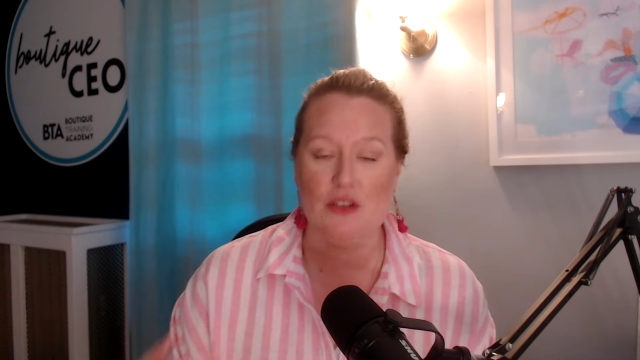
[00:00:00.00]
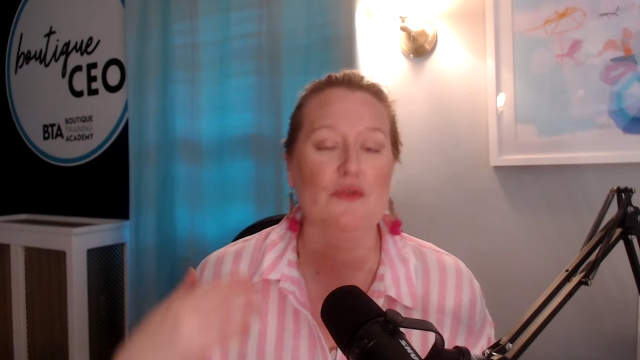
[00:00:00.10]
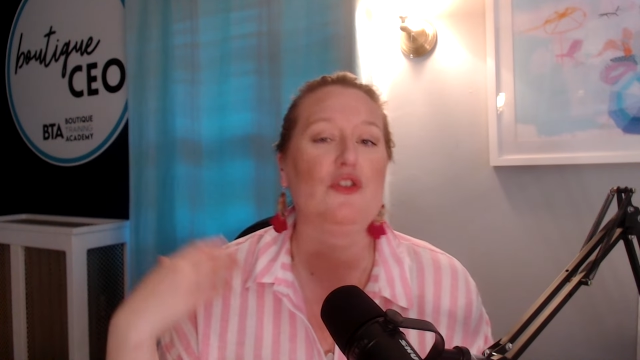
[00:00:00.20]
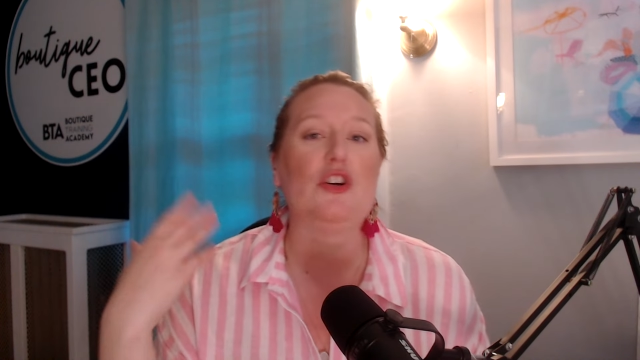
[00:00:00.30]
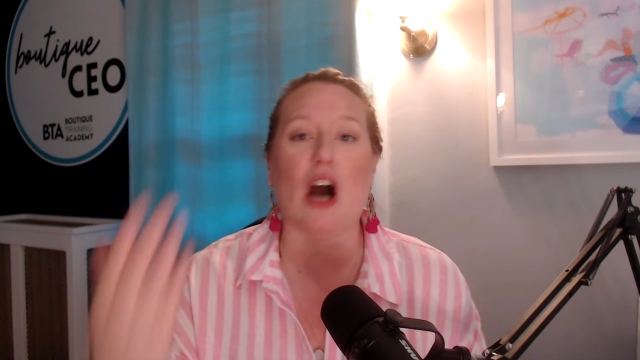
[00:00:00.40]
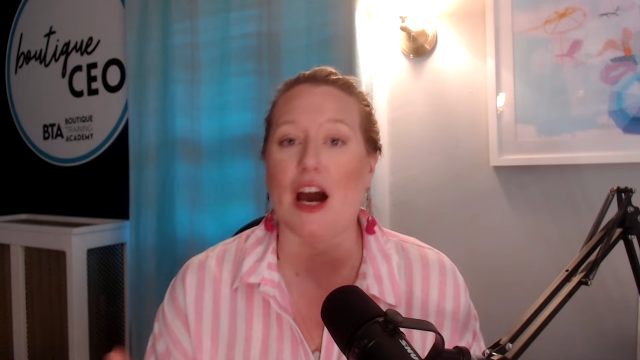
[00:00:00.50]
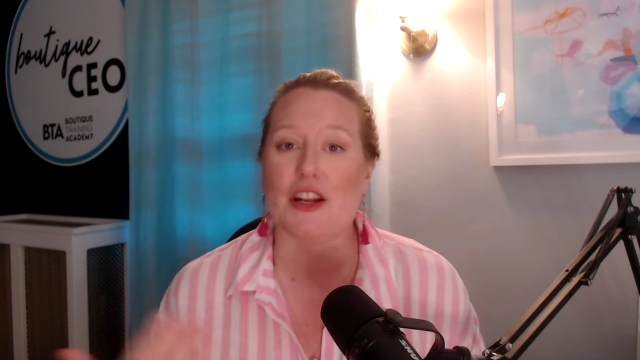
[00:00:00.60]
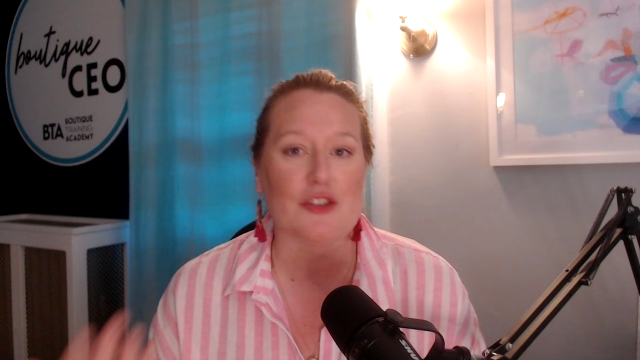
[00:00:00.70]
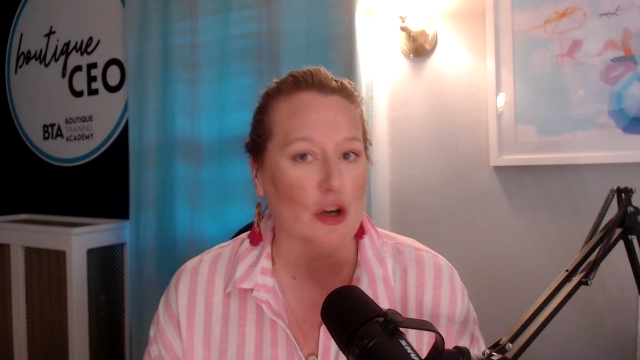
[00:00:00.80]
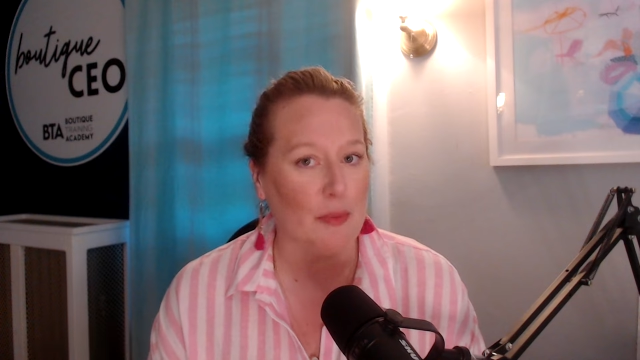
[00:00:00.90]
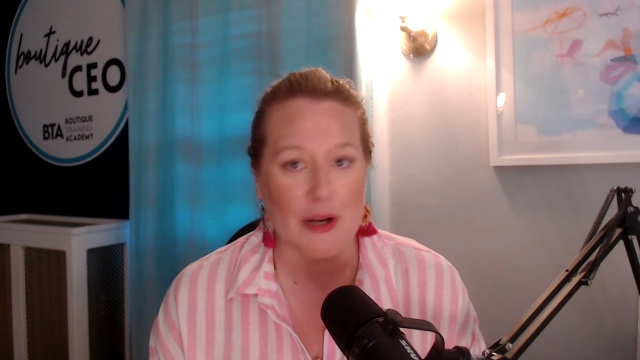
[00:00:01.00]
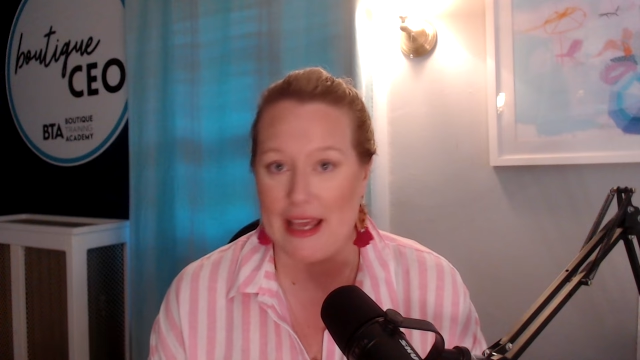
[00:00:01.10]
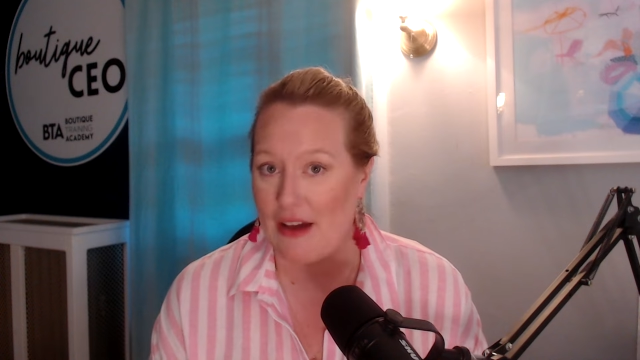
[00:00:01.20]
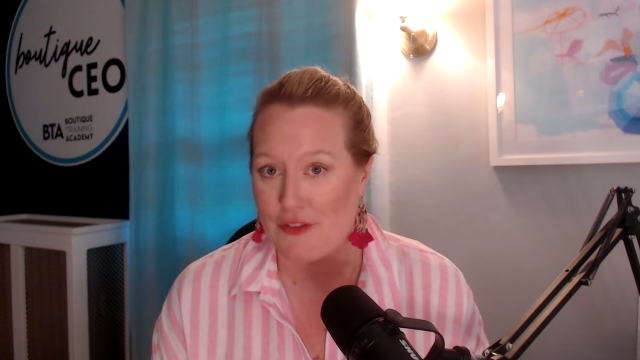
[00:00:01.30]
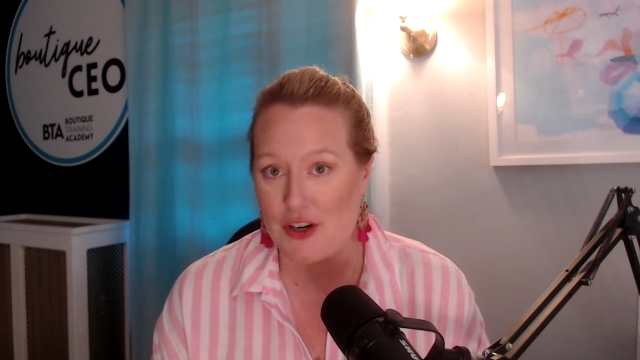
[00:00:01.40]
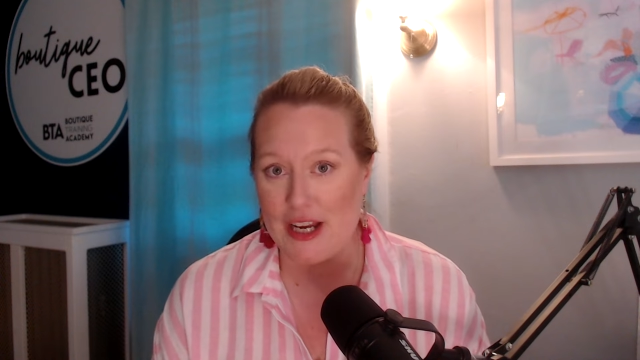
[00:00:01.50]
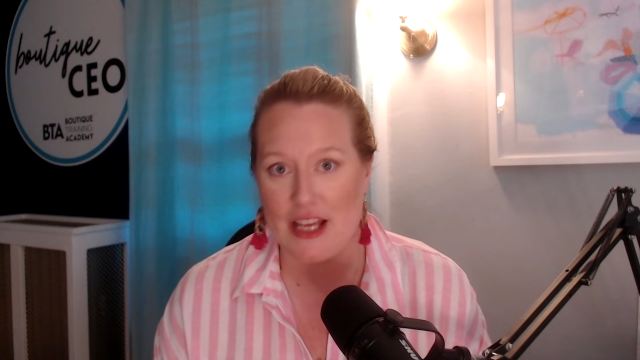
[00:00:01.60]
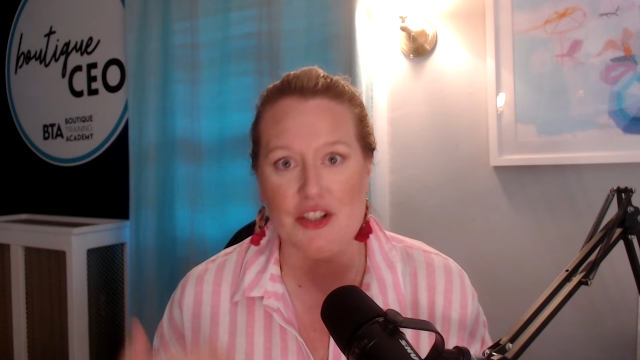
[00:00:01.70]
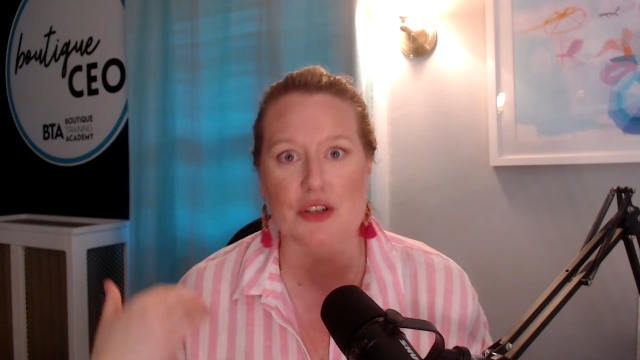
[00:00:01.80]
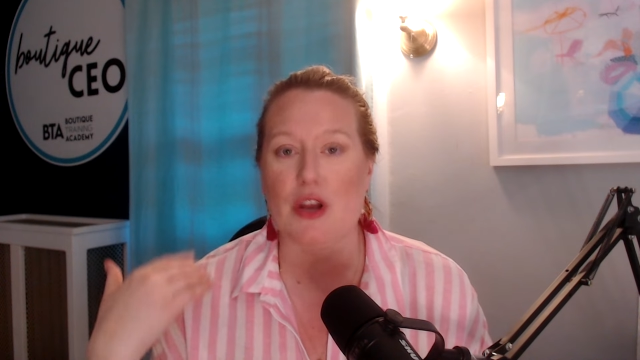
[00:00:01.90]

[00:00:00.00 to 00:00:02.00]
You've got to start putting effort into